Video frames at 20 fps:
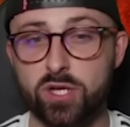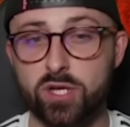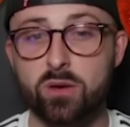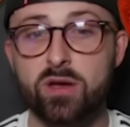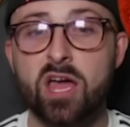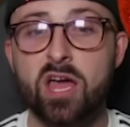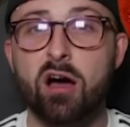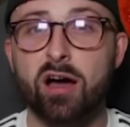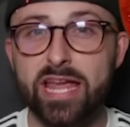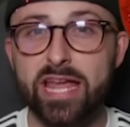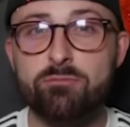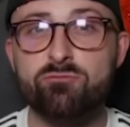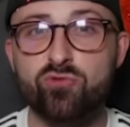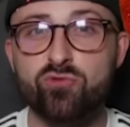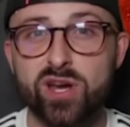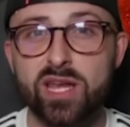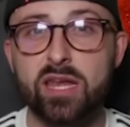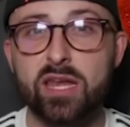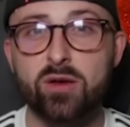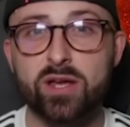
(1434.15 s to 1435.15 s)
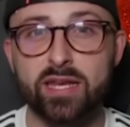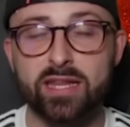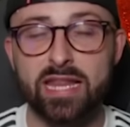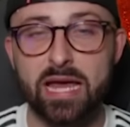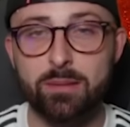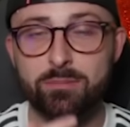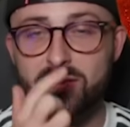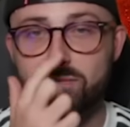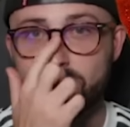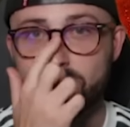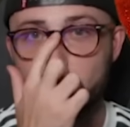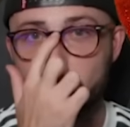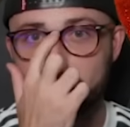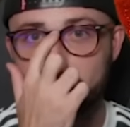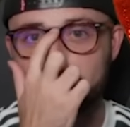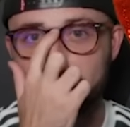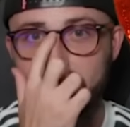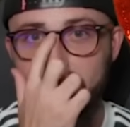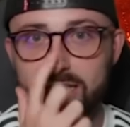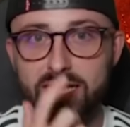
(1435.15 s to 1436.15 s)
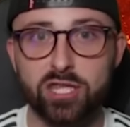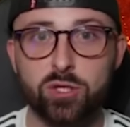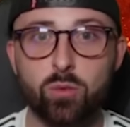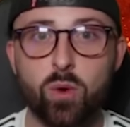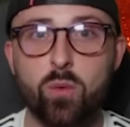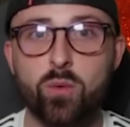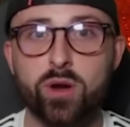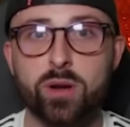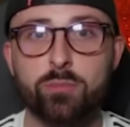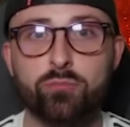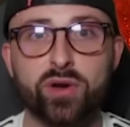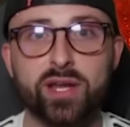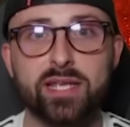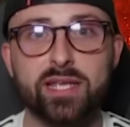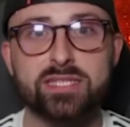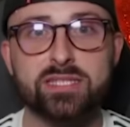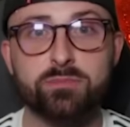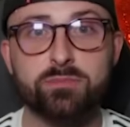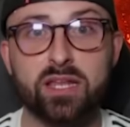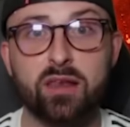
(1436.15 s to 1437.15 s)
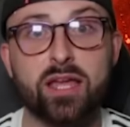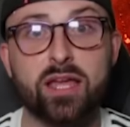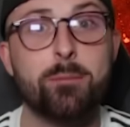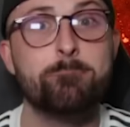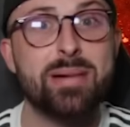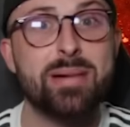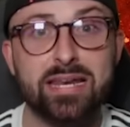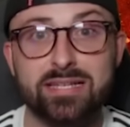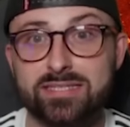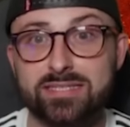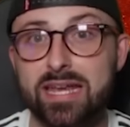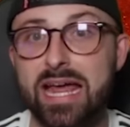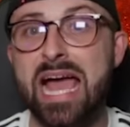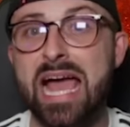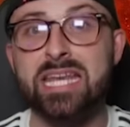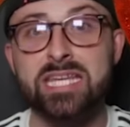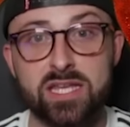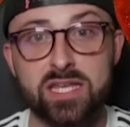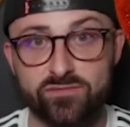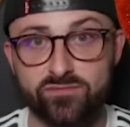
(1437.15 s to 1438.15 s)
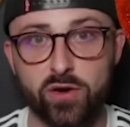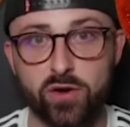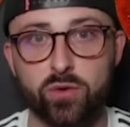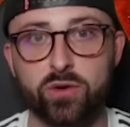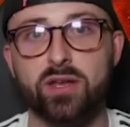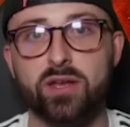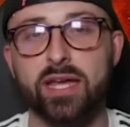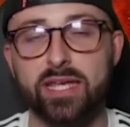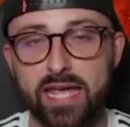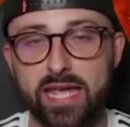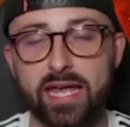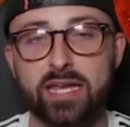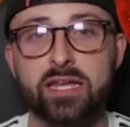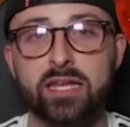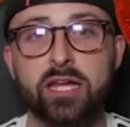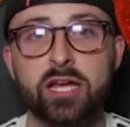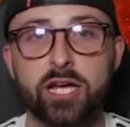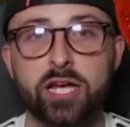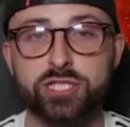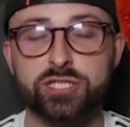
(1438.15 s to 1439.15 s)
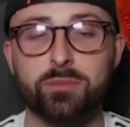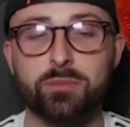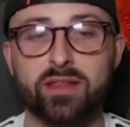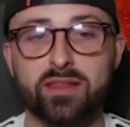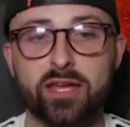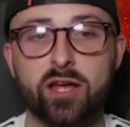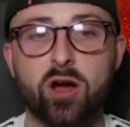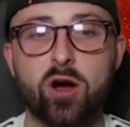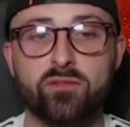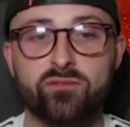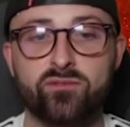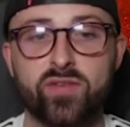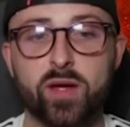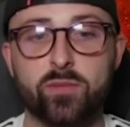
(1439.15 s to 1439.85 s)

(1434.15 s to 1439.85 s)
So I am really looking at that midfield and thinking, do I want to bring in something like a Maddison and a Foden, again assuming that they are